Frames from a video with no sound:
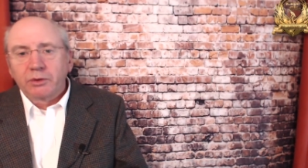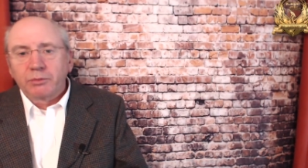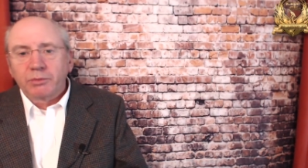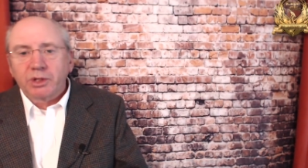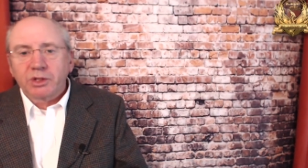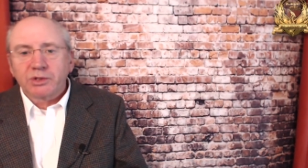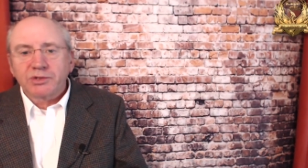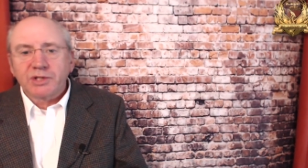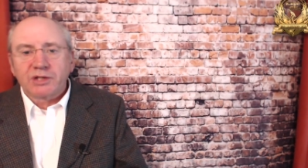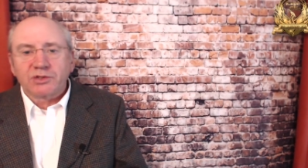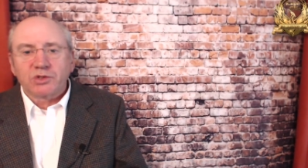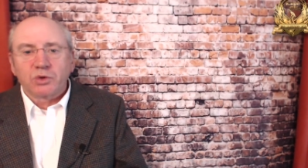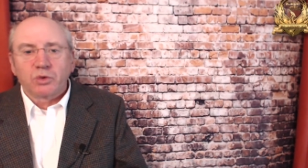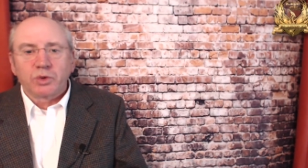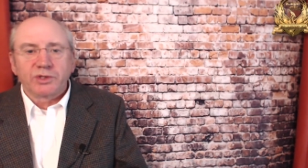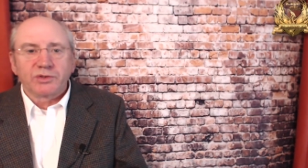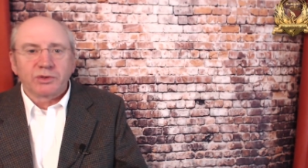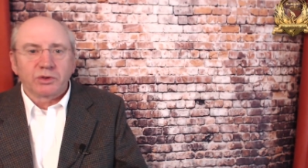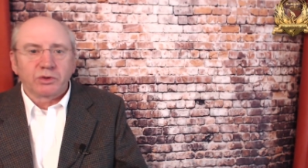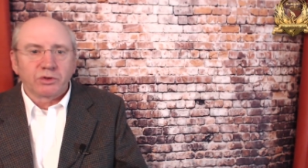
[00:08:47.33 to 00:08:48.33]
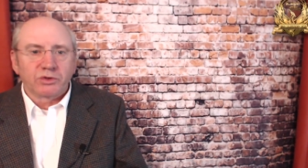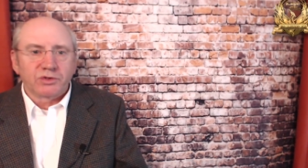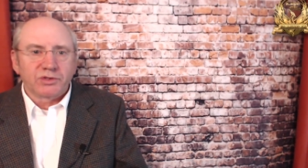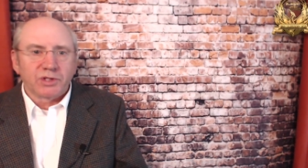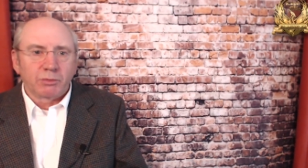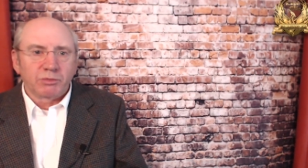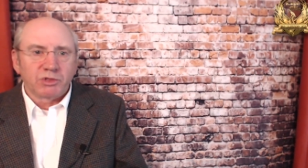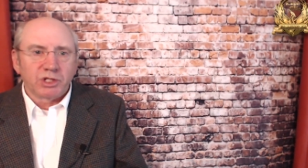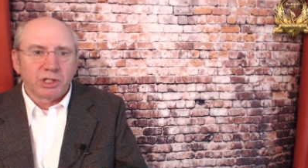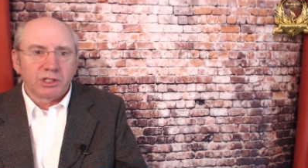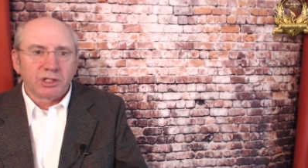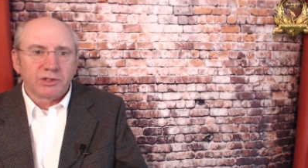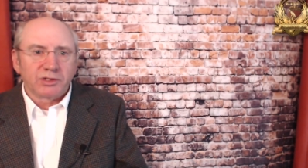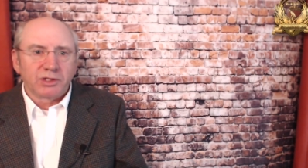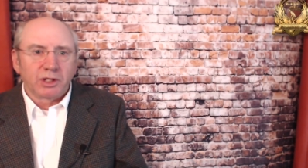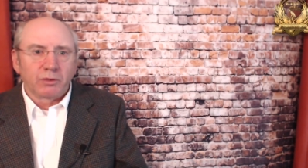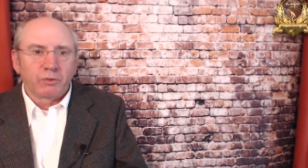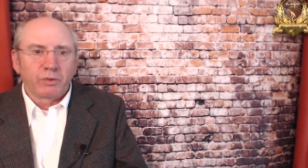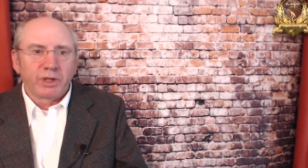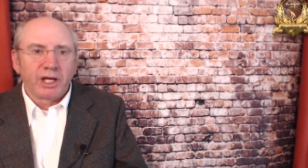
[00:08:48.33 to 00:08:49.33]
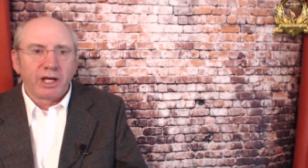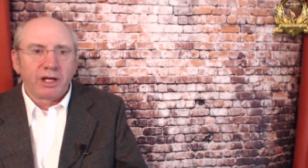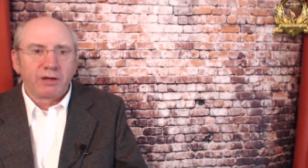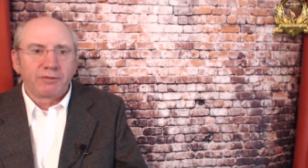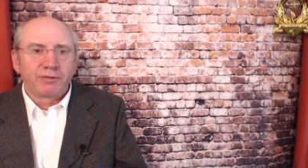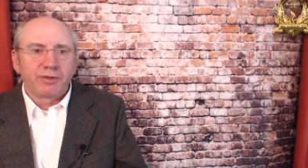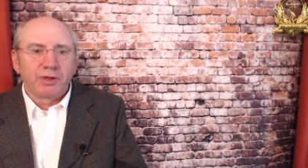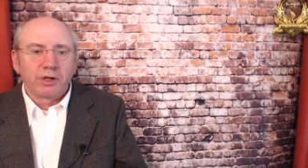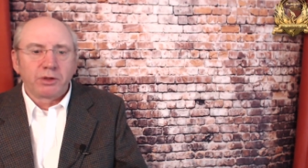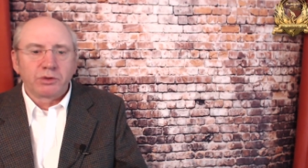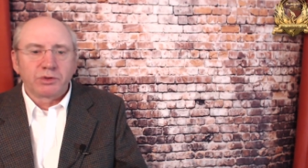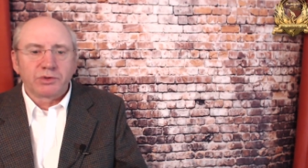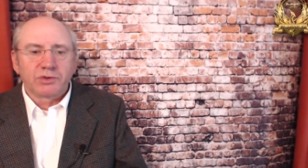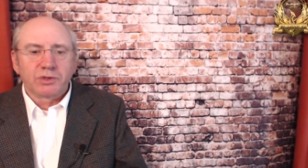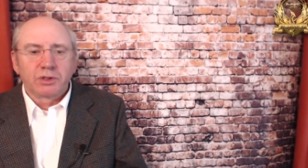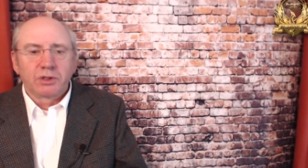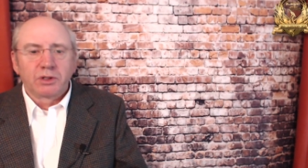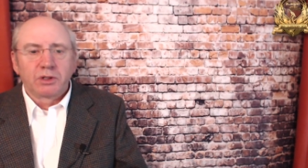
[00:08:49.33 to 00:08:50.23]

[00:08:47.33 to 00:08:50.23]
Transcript: because that's always a good subject, isn't it? We have those